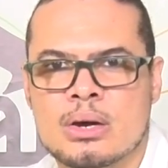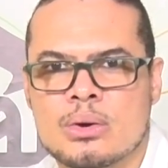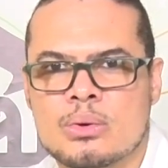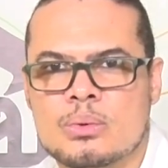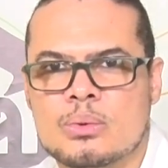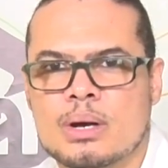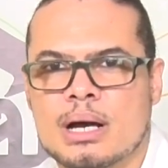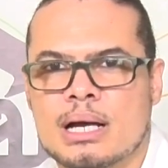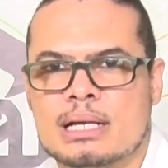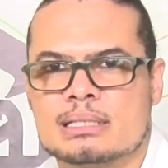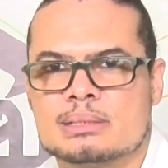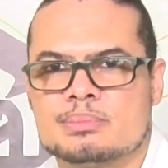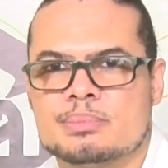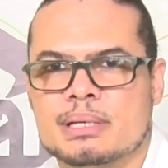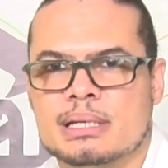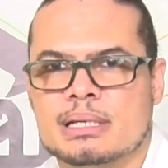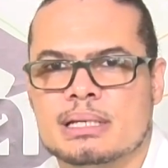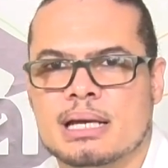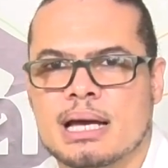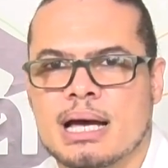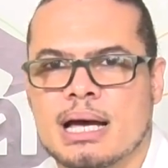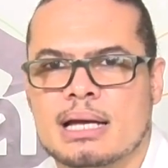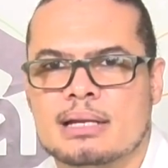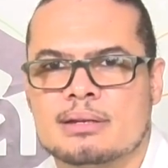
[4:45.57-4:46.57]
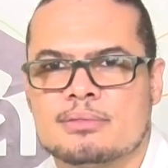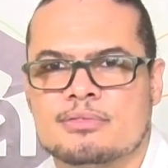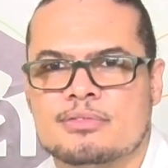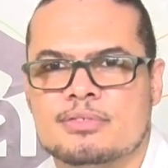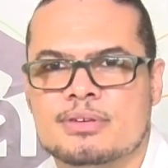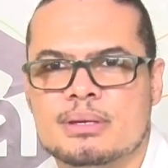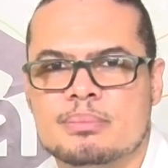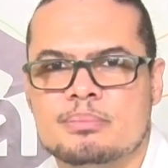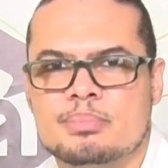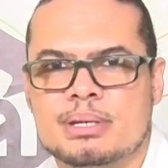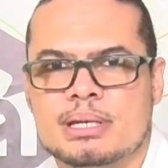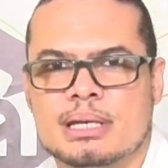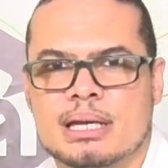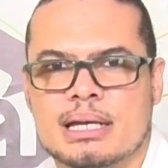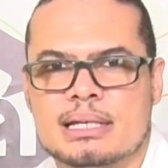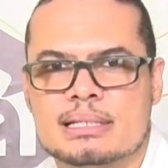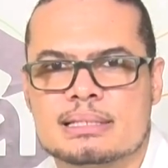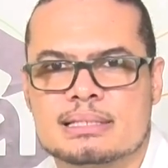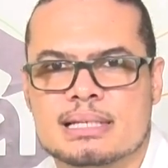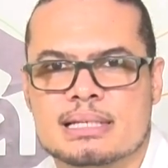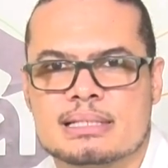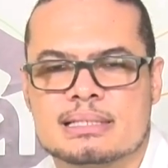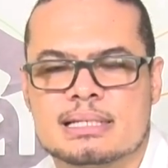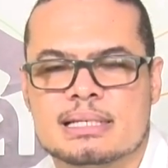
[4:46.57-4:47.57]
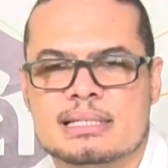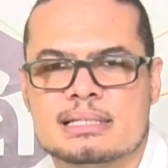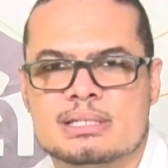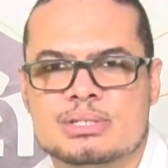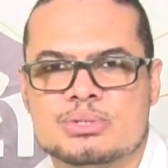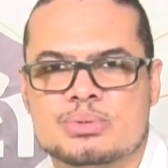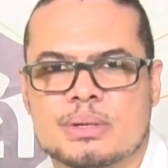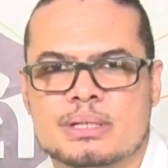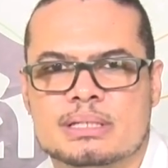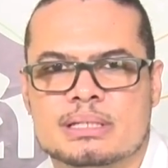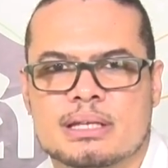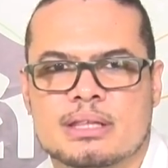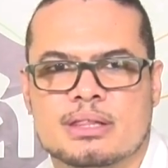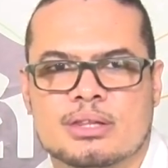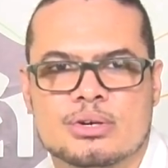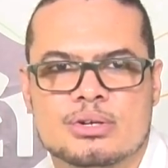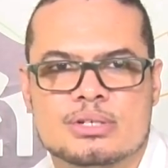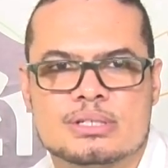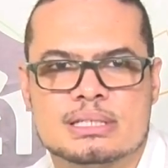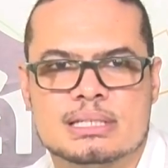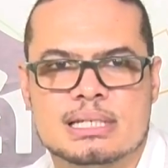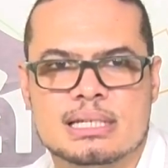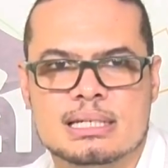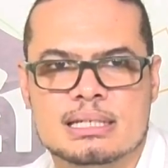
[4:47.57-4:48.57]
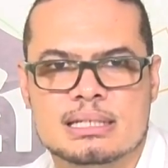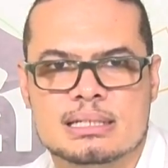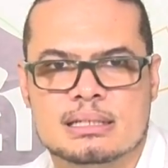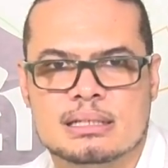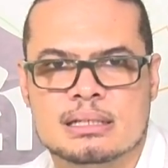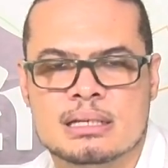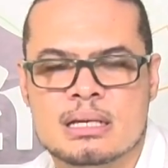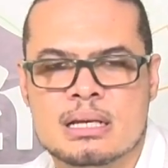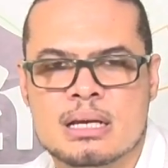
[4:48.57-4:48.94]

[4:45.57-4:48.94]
who has been at VPS since 2013.